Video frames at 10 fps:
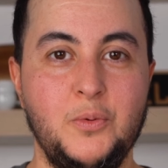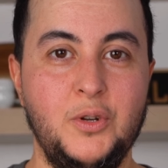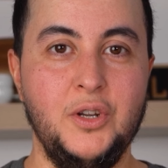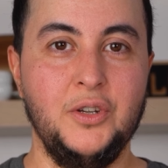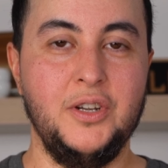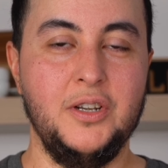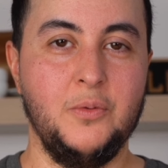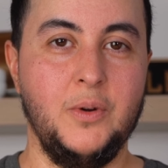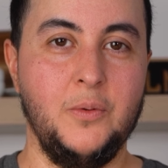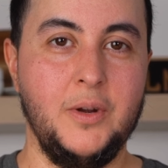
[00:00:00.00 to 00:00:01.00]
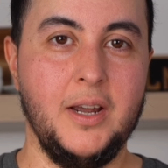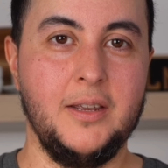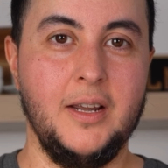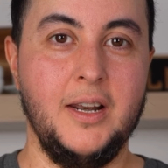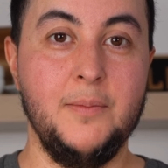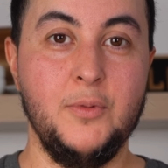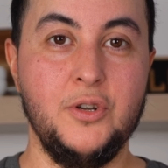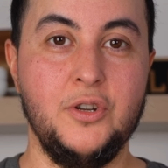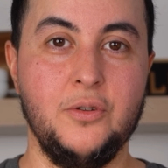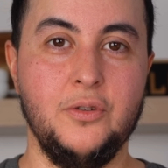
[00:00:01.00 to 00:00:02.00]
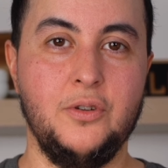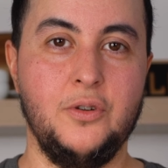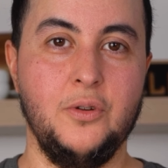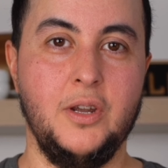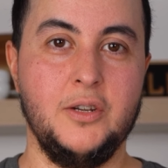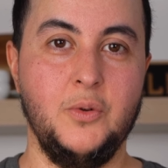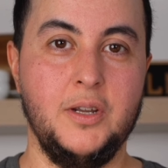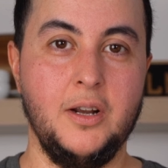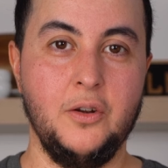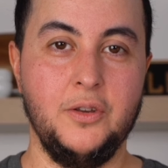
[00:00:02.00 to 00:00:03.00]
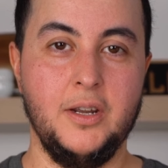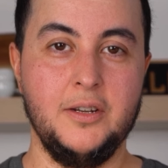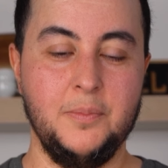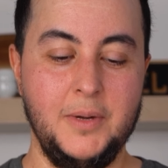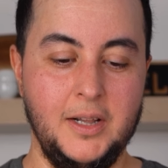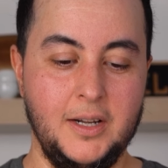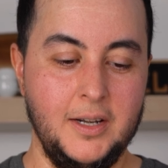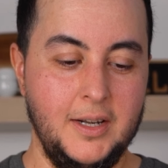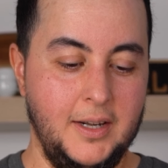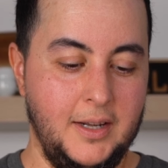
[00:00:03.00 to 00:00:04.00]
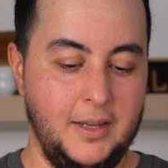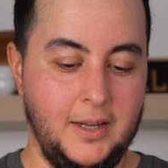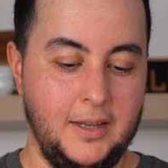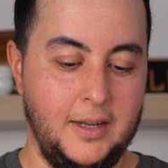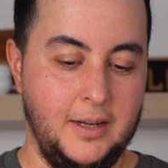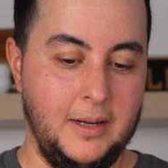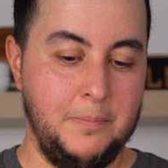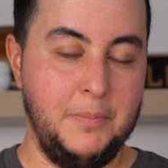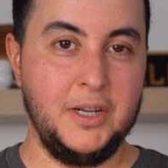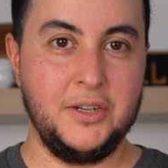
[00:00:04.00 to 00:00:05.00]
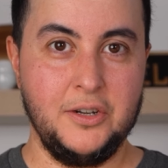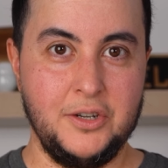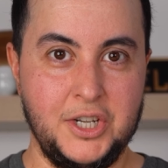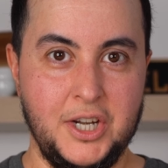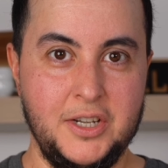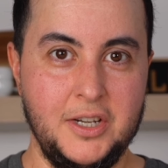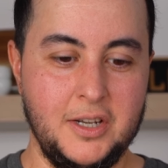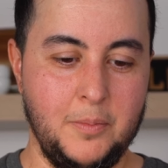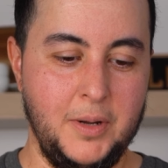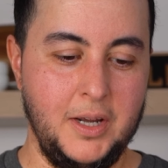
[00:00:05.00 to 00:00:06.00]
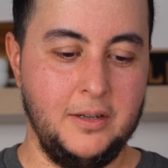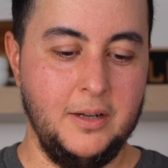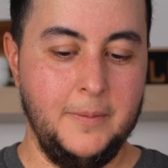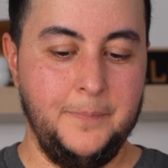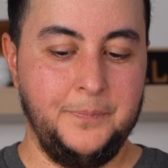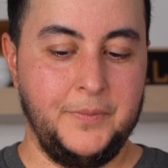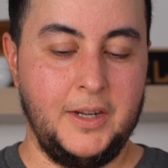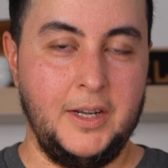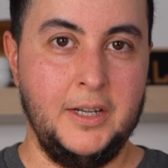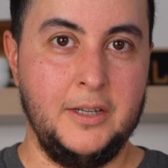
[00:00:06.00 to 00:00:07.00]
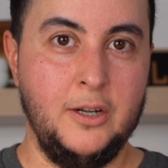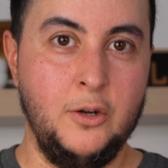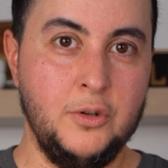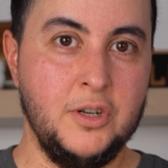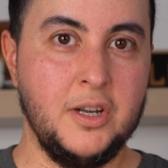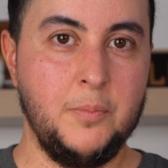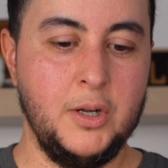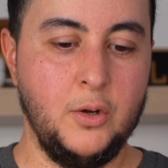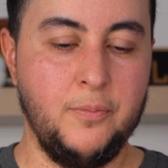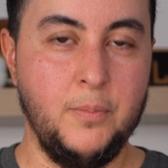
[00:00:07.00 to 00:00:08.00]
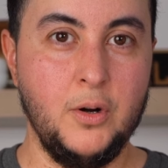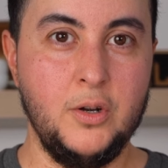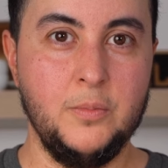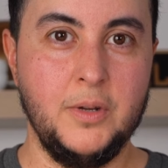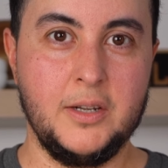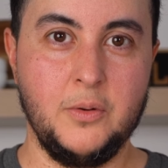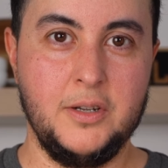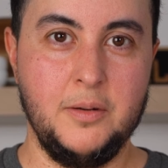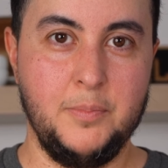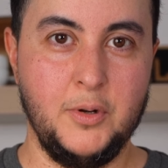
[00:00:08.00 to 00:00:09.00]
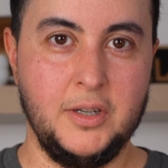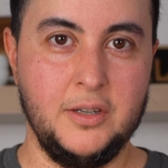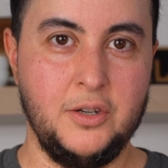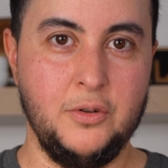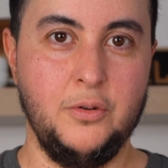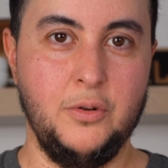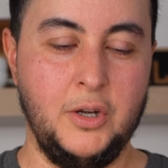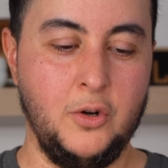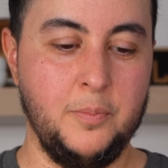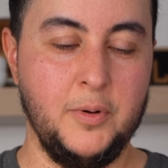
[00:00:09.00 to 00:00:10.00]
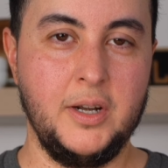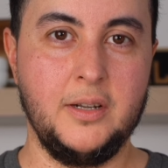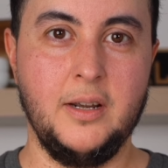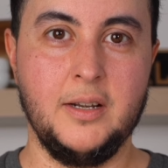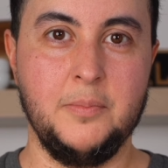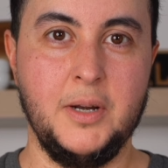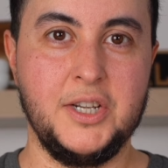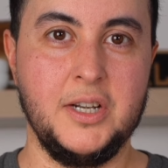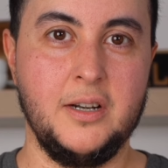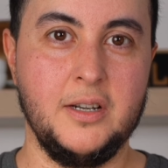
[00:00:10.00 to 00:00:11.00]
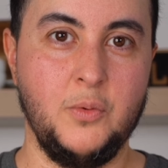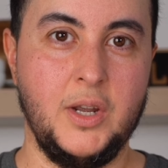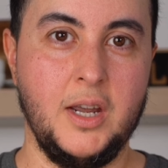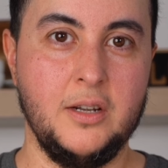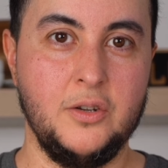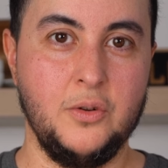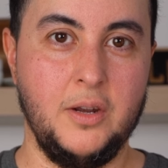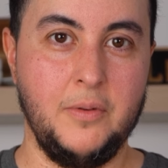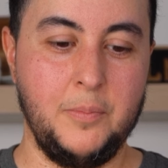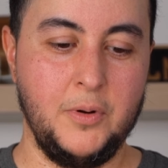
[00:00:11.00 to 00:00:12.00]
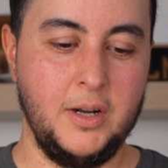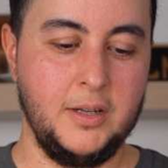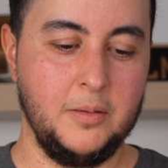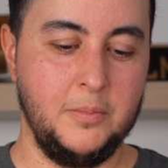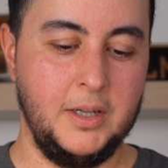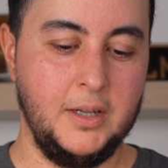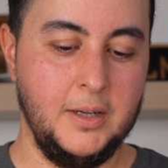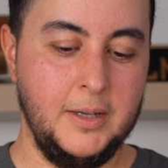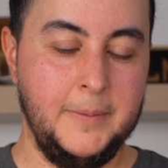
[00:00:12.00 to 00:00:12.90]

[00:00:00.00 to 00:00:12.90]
will notice when we add the lemon juice to the sweetened condensed milk that the mixture changes a bit. It loses a bit of volume. That's why it's important to incorporate as much air as we can to the evaporated milk.